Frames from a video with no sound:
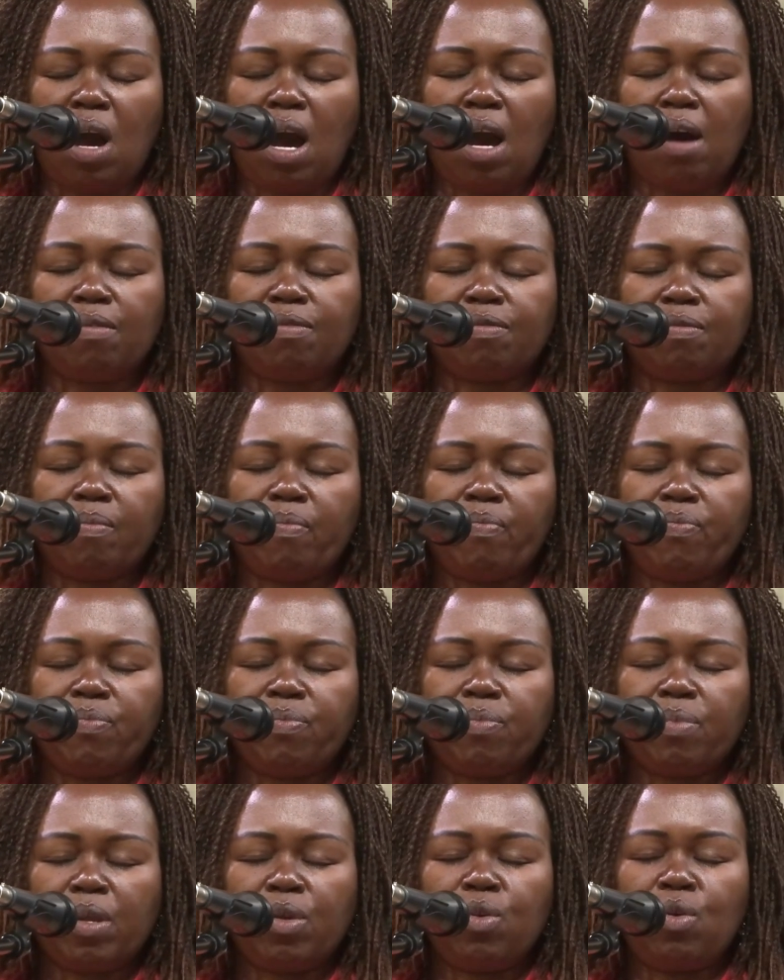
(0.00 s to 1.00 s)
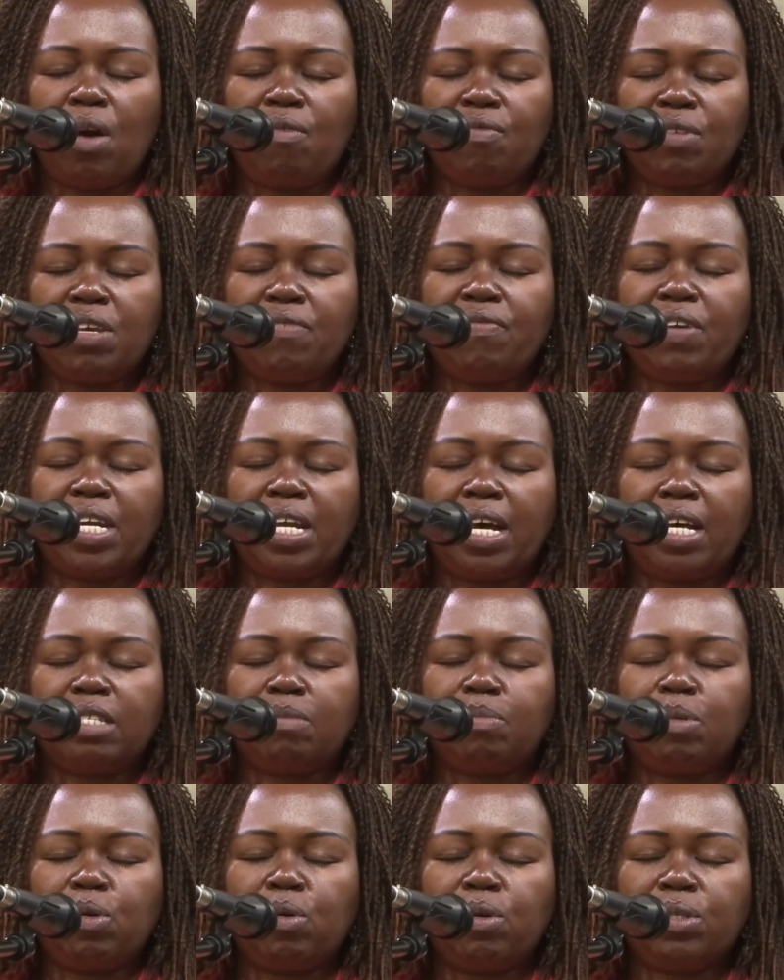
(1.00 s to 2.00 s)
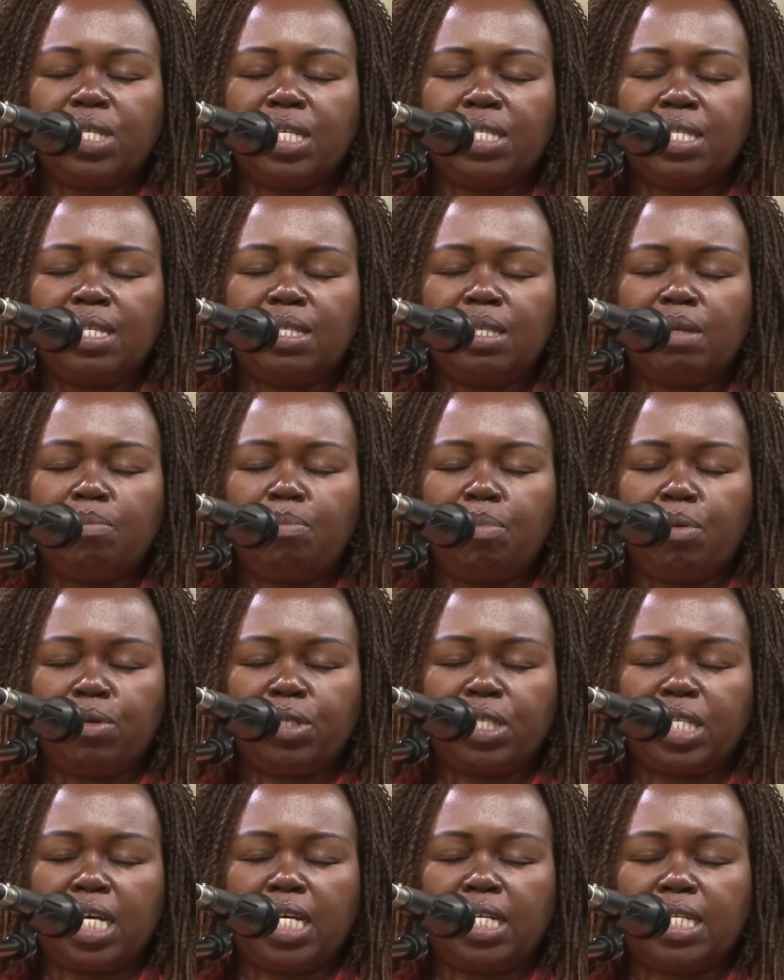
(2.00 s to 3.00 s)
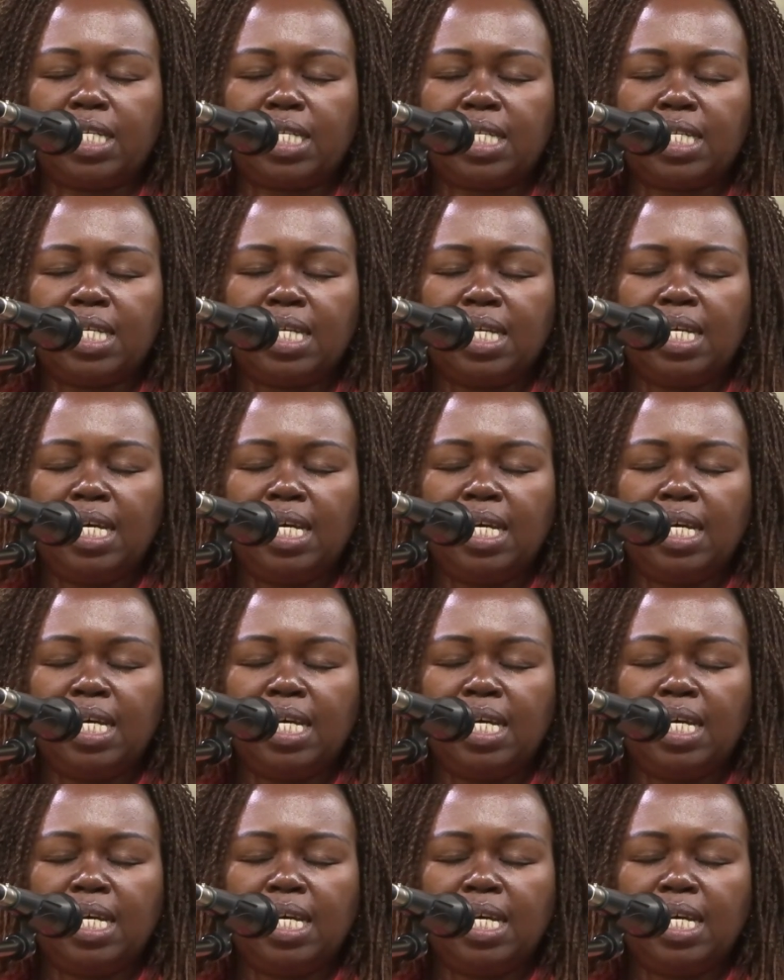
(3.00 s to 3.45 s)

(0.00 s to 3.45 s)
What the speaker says: have given us, because this is important.